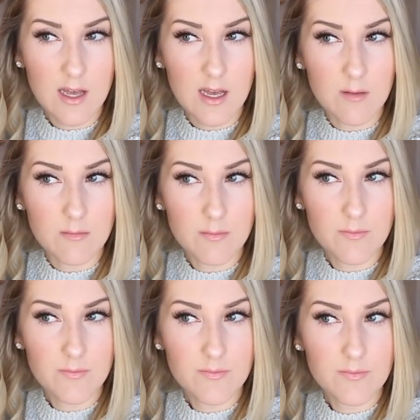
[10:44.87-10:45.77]

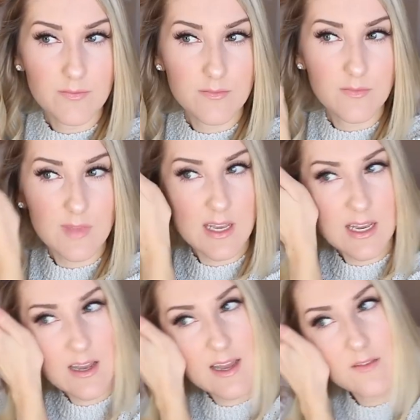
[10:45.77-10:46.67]

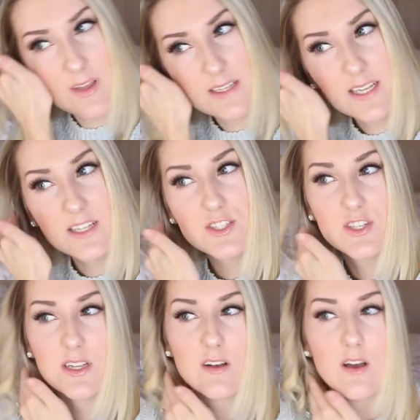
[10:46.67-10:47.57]
any kind of like
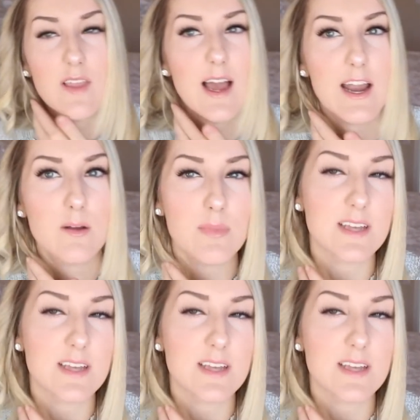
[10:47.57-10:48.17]
tension on the iron,